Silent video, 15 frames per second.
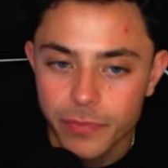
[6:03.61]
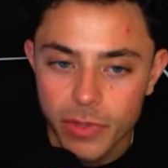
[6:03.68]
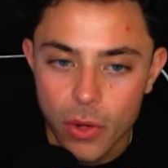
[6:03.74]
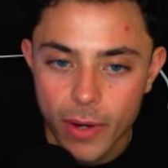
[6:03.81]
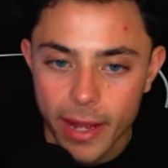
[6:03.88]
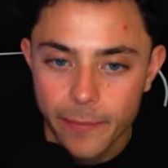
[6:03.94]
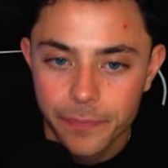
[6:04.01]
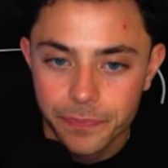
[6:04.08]

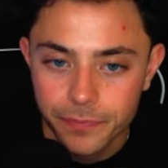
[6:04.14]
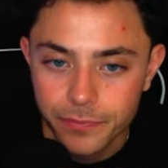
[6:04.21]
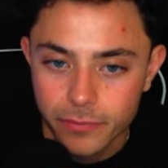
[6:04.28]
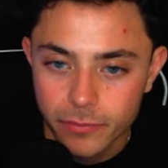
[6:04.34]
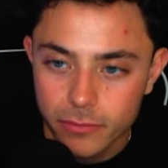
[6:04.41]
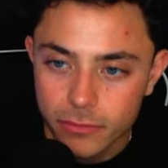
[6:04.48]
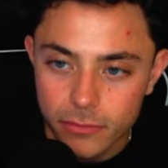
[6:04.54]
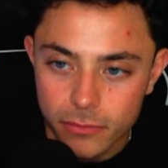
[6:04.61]
Okay.
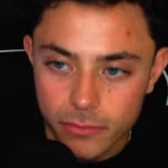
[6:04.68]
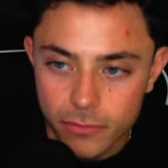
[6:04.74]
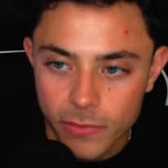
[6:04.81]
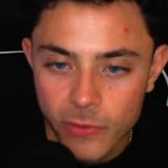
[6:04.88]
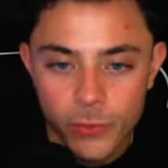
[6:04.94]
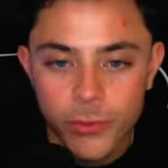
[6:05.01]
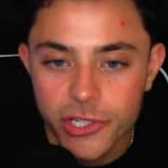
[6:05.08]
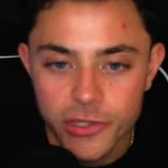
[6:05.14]

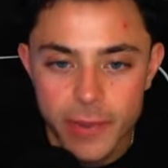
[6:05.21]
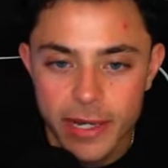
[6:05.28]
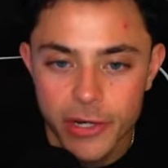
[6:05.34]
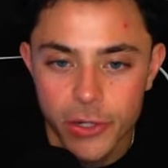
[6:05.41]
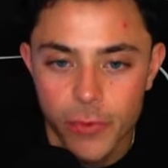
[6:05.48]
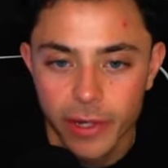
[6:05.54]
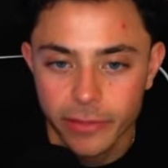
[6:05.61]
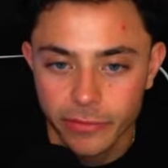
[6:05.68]
So we just made a
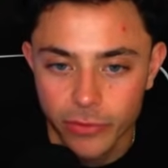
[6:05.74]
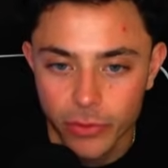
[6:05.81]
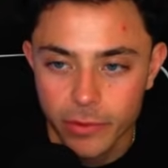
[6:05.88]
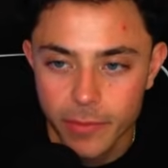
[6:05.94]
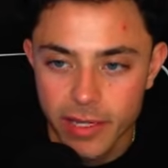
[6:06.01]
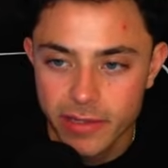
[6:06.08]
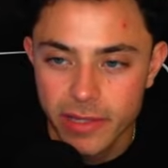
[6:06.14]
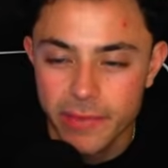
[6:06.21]
new one. So I
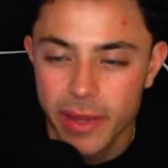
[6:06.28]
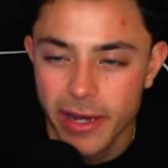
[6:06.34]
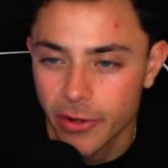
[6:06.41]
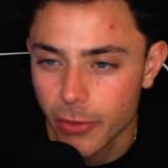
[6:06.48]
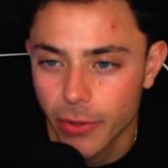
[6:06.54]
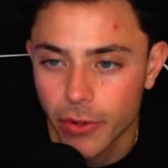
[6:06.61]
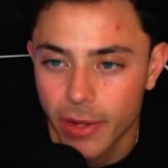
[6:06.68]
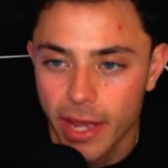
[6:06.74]
basically made a
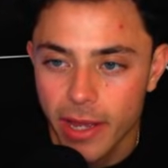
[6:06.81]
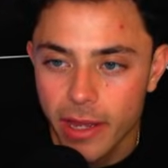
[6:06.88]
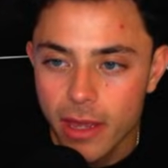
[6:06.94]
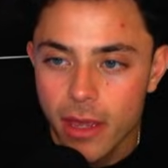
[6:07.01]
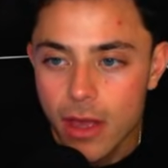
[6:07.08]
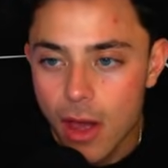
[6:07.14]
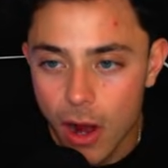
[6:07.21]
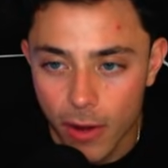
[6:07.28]
new one, okay?
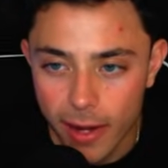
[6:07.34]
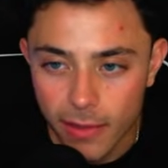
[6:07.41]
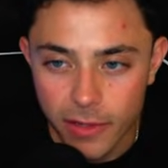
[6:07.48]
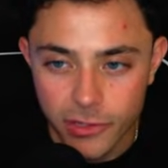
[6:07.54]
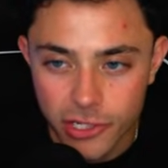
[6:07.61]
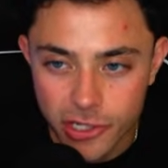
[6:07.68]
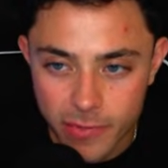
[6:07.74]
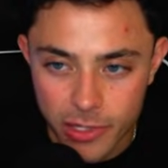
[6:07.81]
All right,
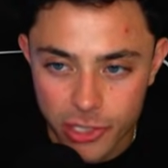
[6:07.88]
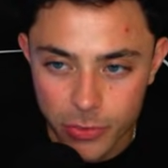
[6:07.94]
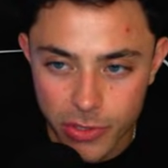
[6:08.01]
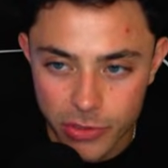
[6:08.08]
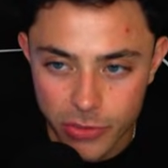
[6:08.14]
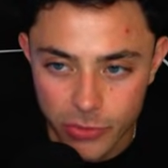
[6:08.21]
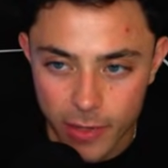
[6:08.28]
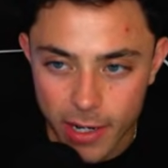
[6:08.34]
let's just make sure we
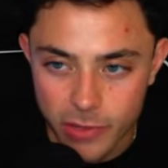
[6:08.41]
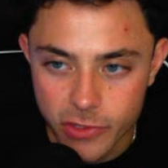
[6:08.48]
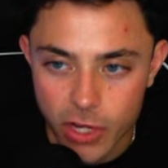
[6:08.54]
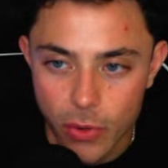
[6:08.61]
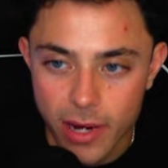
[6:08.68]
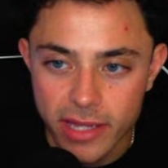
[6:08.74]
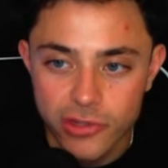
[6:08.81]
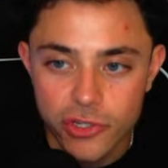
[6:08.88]
do this right.
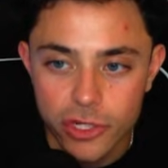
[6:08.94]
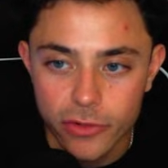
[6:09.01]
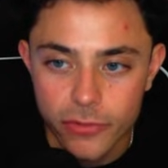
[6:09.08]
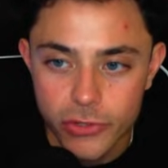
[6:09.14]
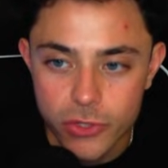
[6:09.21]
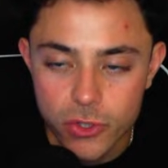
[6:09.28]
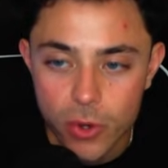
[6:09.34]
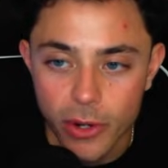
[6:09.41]
So in server
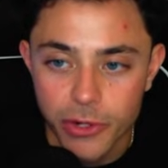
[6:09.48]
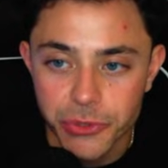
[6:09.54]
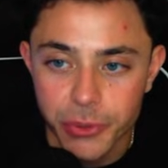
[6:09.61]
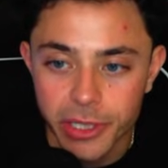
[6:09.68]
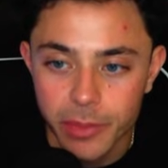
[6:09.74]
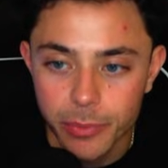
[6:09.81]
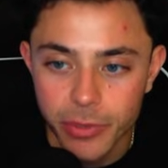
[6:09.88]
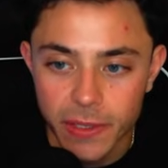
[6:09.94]
storage,
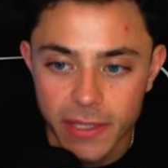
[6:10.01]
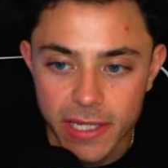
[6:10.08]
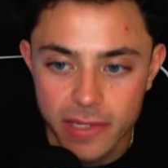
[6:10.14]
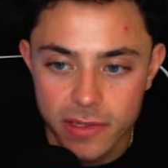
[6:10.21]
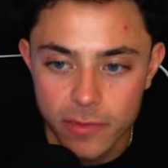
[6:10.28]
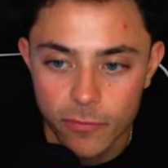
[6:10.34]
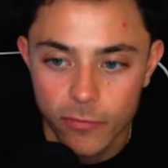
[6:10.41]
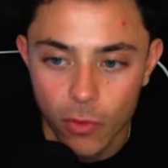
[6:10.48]
we're going to put
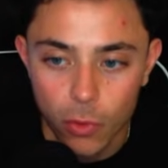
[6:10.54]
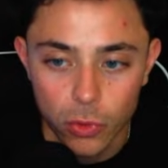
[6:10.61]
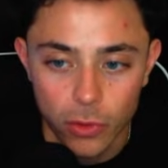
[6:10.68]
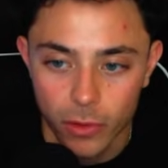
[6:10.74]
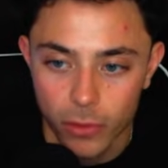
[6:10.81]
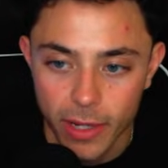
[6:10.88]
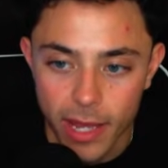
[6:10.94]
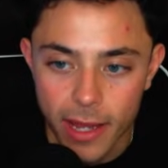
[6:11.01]
this
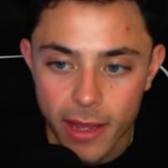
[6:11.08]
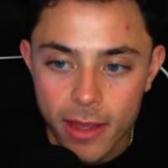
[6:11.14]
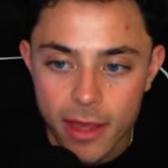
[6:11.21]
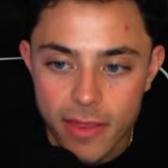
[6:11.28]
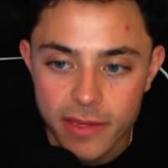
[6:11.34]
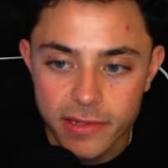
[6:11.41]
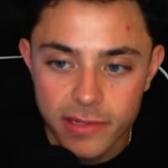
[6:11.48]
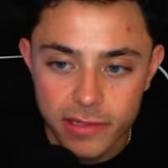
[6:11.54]
folder, okay?
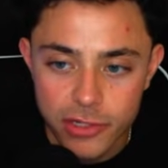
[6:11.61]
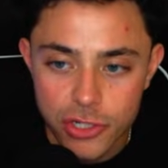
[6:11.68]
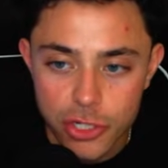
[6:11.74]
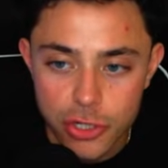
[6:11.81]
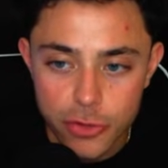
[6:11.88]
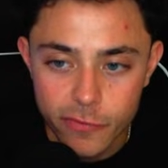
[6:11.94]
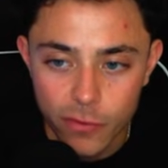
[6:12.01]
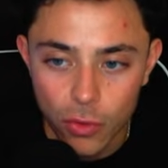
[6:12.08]
This is a
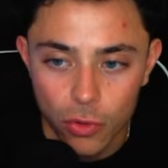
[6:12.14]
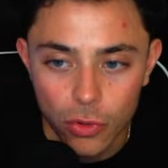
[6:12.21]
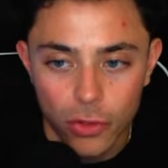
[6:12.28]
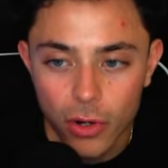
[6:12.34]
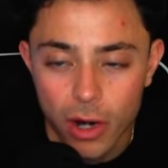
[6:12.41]
new folder.